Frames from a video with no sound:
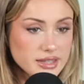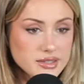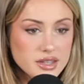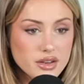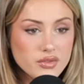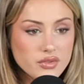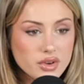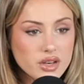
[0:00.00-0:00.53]

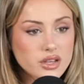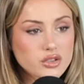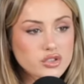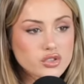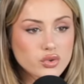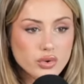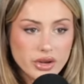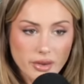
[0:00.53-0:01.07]
Instead of reading a
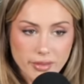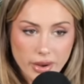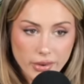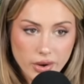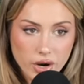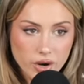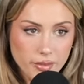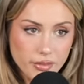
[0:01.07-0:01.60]
story
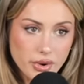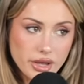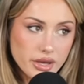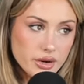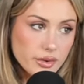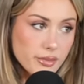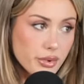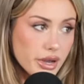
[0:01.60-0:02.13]
about
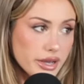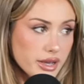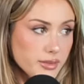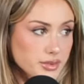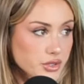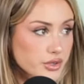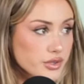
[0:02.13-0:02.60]
heartbreak or breakups